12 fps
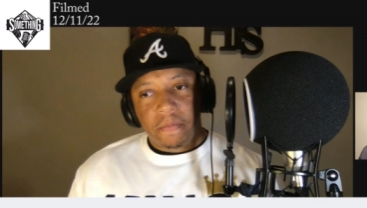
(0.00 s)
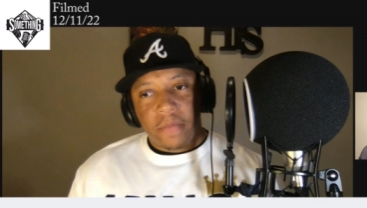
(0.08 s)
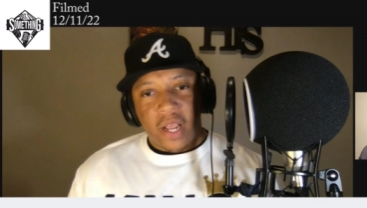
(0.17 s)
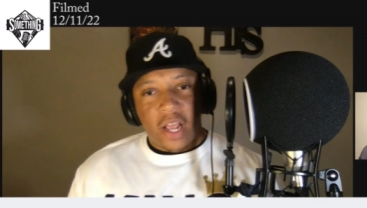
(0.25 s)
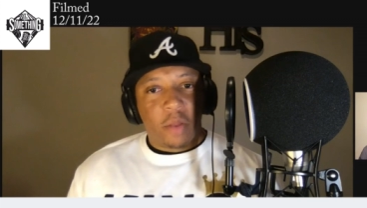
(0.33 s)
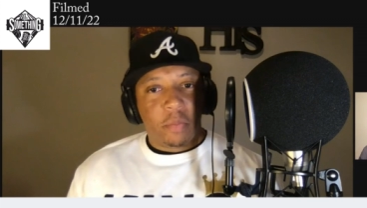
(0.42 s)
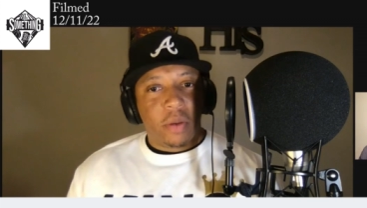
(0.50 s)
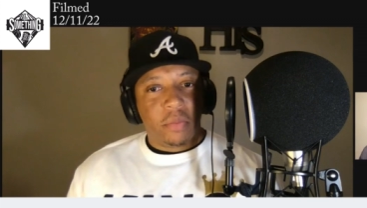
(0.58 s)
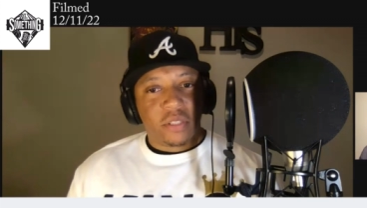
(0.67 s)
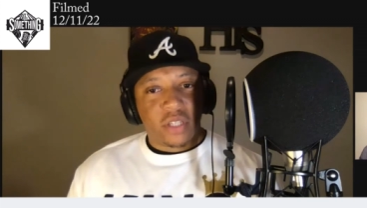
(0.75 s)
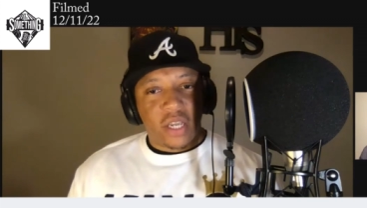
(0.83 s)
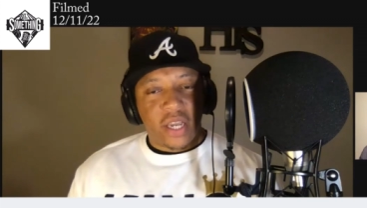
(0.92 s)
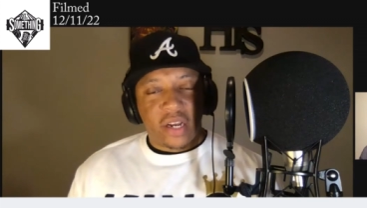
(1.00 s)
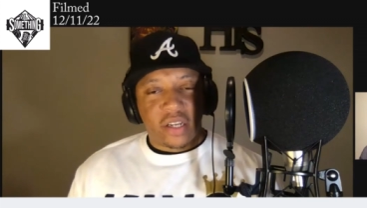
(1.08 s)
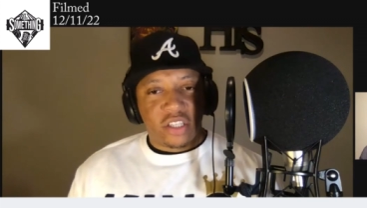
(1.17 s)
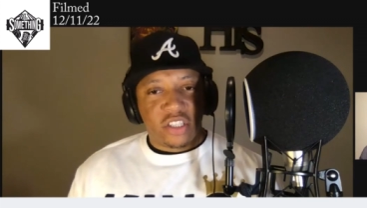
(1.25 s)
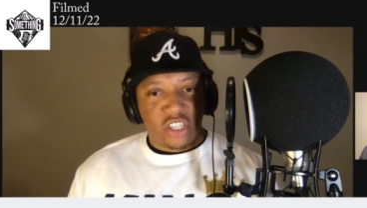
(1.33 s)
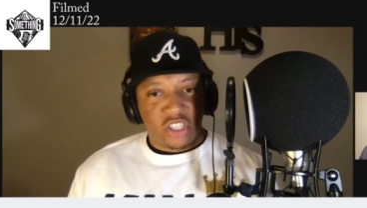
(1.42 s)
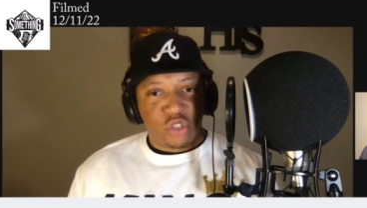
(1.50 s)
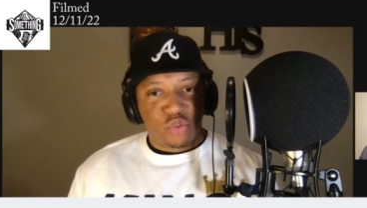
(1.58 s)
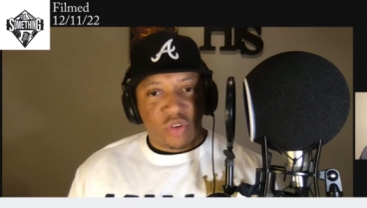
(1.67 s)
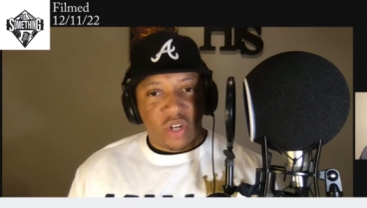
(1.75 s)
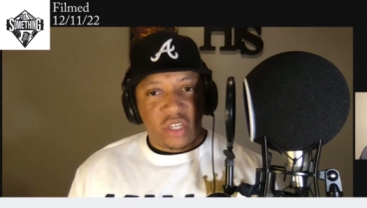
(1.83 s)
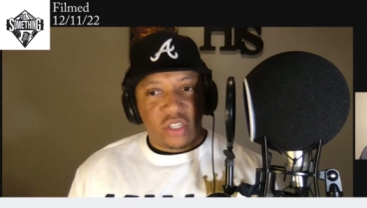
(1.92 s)
at Alabama State got a contentious
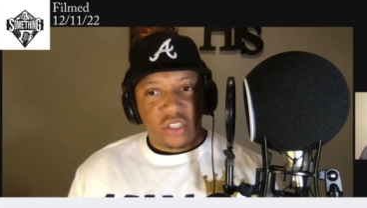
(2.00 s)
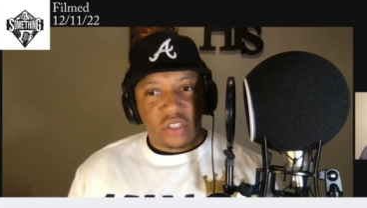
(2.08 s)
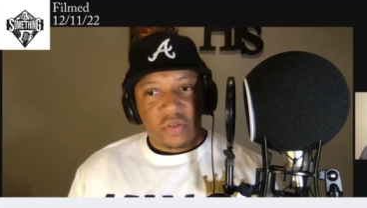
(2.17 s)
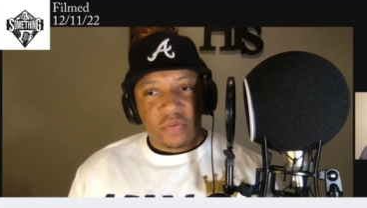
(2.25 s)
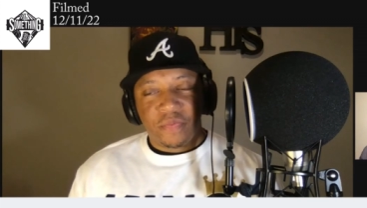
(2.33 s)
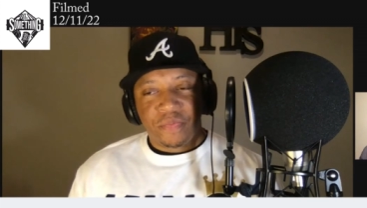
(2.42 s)
relationship.